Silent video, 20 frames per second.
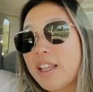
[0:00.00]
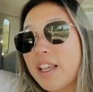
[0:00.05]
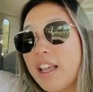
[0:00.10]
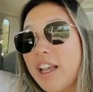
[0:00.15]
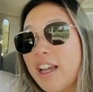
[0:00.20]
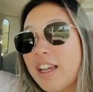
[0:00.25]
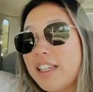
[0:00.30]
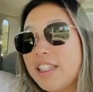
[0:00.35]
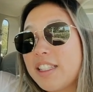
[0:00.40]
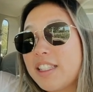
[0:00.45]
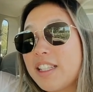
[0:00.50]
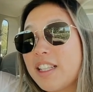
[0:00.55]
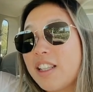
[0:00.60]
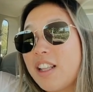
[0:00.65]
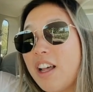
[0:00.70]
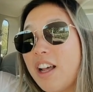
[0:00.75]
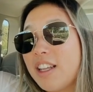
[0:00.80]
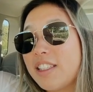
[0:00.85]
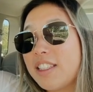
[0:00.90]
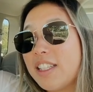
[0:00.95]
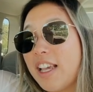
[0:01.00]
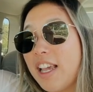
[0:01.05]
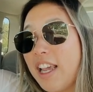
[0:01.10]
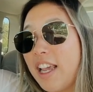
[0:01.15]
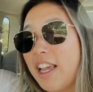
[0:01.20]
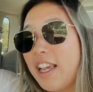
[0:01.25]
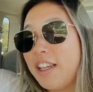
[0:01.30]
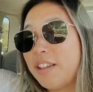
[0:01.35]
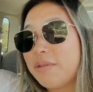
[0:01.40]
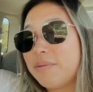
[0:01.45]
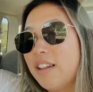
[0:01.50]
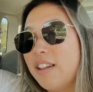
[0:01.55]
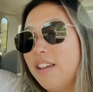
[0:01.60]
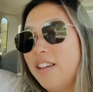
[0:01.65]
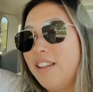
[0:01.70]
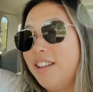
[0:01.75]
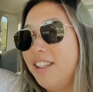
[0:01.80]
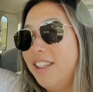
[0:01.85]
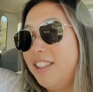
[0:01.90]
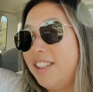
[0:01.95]
iced latte
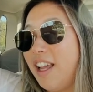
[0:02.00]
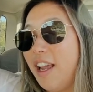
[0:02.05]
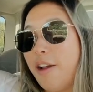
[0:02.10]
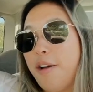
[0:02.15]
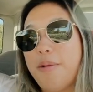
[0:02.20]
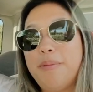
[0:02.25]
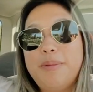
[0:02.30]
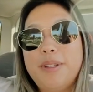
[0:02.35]
at least I hope